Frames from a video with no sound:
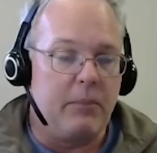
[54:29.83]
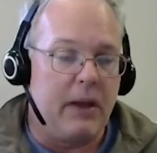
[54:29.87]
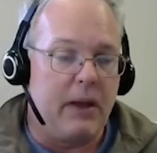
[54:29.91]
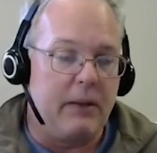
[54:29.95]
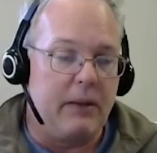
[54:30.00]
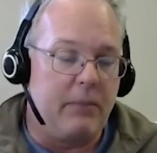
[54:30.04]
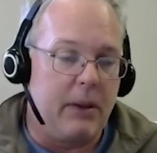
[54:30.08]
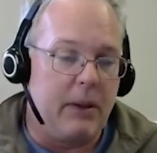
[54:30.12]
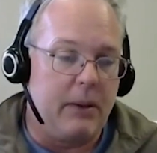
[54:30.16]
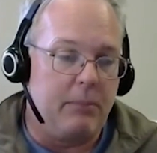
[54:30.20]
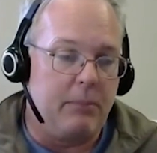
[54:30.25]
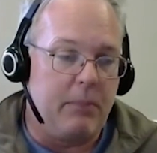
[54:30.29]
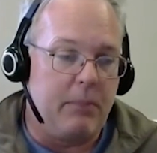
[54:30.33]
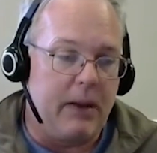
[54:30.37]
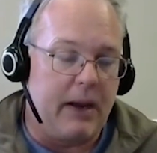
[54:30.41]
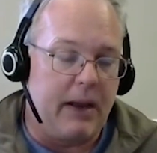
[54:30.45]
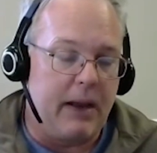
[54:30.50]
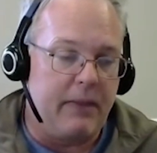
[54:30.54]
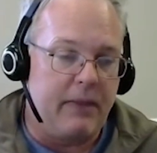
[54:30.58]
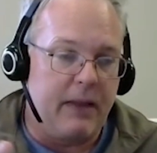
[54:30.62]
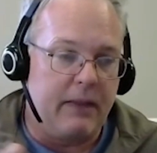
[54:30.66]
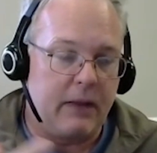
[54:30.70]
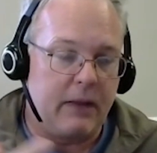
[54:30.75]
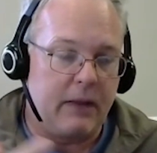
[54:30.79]
But
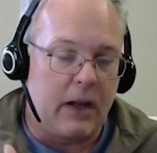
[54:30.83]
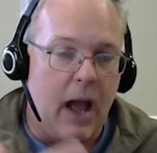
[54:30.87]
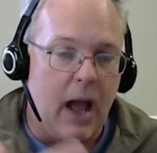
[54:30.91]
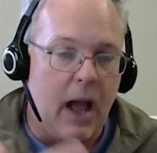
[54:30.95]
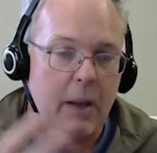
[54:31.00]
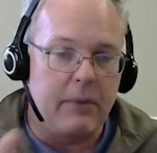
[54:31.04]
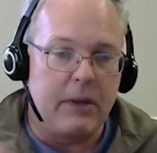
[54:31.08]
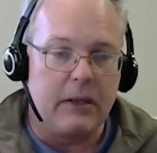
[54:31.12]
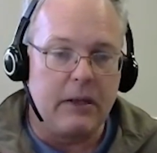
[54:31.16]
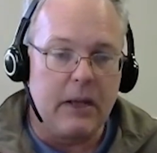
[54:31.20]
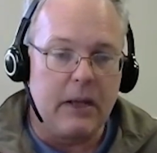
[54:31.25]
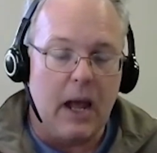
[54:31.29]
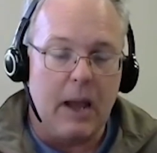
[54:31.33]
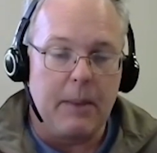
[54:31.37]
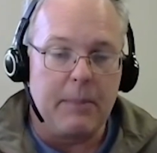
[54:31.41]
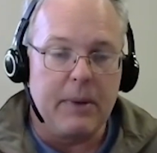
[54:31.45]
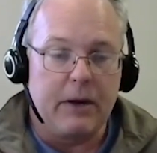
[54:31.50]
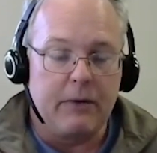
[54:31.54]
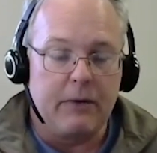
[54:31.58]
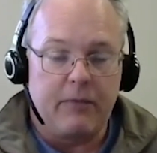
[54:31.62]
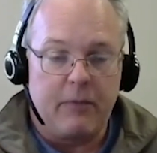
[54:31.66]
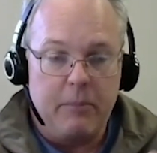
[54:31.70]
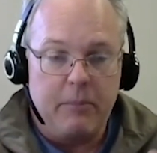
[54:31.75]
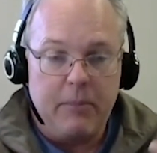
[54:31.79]
I think the common
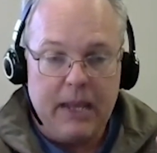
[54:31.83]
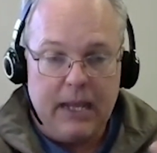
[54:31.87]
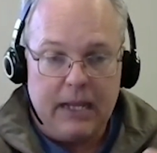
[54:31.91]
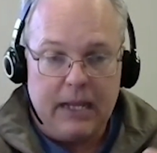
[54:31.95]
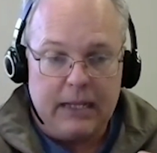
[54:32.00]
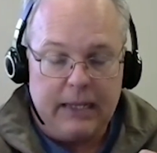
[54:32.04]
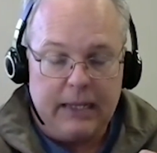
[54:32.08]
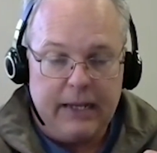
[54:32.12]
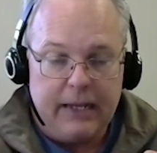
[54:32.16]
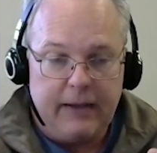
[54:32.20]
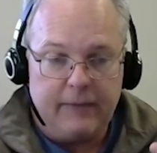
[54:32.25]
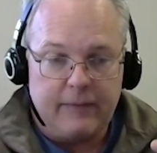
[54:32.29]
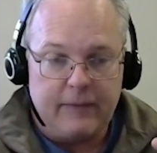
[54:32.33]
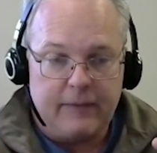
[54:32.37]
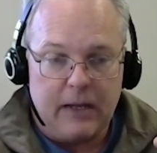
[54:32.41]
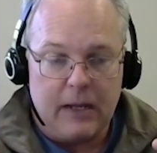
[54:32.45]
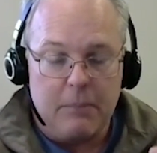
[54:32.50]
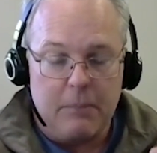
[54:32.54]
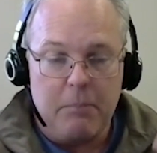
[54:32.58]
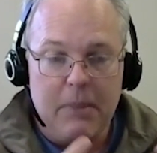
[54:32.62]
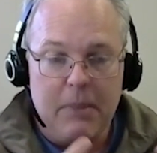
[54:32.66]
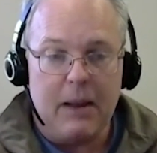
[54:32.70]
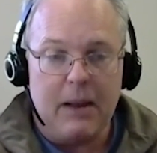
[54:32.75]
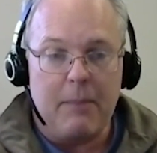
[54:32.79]
denominator for me, at least,
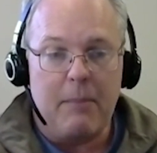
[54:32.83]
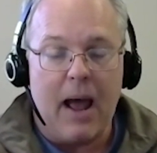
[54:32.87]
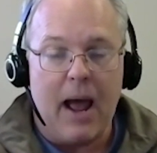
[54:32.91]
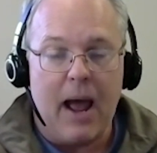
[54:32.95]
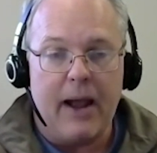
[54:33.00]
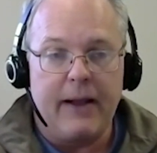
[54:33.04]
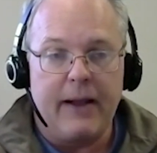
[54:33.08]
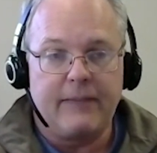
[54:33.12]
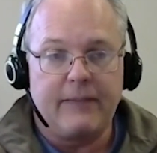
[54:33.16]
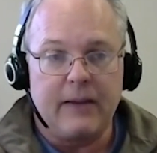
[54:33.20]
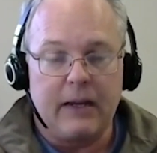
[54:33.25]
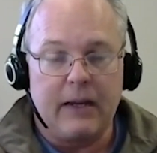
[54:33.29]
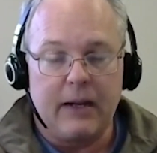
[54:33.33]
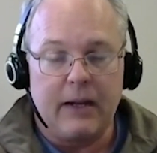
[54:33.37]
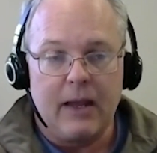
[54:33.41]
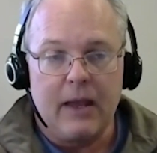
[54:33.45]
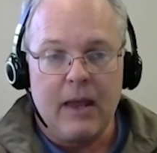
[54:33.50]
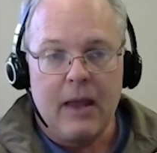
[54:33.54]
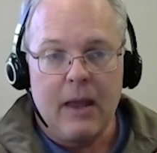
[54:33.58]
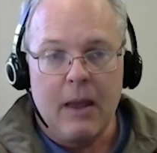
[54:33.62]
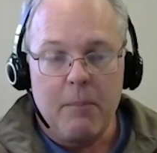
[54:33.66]
in minimizing